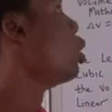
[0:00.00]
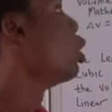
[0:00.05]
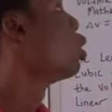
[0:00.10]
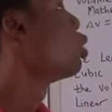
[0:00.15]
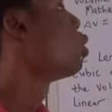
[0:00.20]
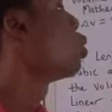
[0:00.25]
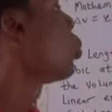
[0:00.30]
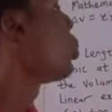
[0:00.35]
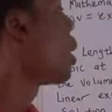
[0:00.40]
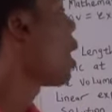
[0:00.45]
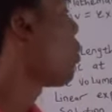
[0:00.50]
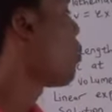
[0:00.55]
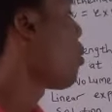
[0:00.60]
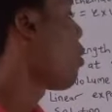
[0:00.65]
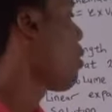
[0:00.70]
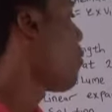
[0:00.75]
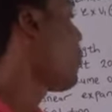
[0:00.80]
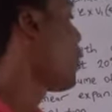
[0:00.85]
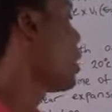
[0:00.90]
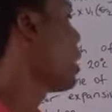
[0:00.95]
So we have
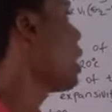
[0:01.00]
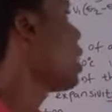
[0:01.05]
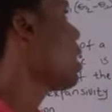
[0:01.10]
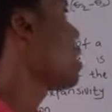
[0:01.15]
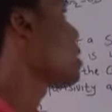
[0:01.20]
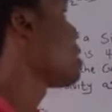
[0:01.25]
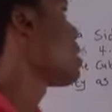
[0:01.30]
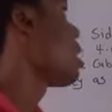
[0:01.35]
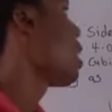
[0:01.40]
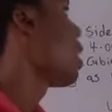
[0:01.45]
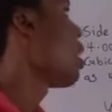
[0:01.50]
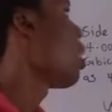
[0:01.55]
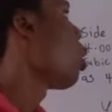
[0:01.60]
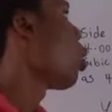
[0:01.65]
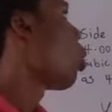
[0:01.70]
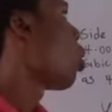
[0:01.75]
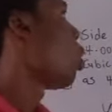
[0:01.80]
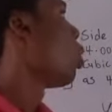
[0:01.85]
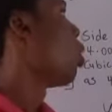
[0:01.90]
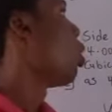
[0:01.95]
our final answer
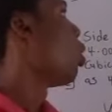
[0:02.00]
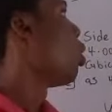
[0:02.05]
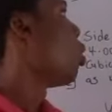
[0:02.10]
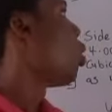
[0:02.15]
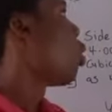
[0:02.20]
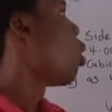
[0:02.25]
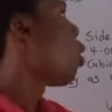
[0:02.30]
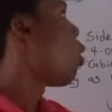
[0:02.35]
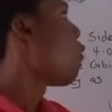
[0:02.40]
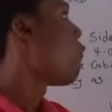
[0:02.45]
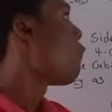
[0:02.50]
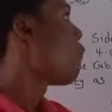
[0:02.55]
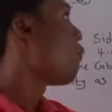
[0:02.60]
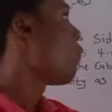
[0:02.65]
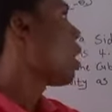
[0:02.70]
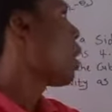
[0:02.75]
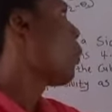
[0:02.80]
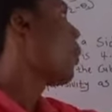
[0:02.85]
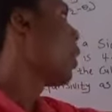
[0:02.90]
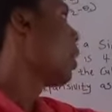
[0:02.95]
of
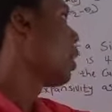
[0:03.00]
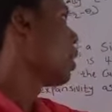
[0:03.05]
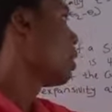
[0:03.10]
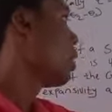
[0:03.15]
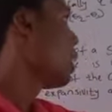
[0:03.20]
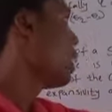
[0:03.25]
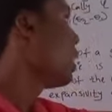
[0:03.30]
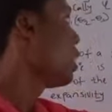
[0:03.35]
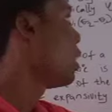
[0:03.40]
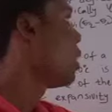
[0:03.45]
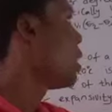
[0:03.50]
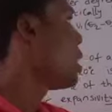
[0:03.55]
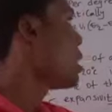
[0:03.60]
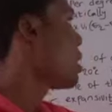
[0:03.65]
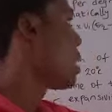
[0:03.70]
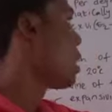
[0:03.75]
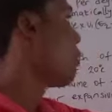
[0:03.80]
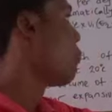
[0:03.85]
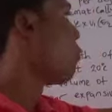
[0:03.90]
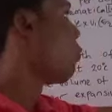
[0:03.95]
our increase
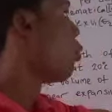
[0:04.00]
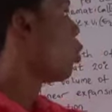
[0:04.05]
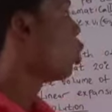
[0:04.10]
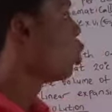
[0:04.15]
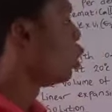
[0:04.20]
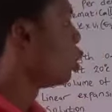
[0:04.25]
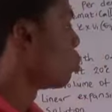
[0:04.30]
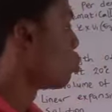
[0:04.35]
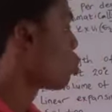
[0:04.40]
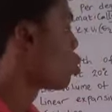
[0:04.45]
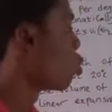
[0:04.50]
in volume to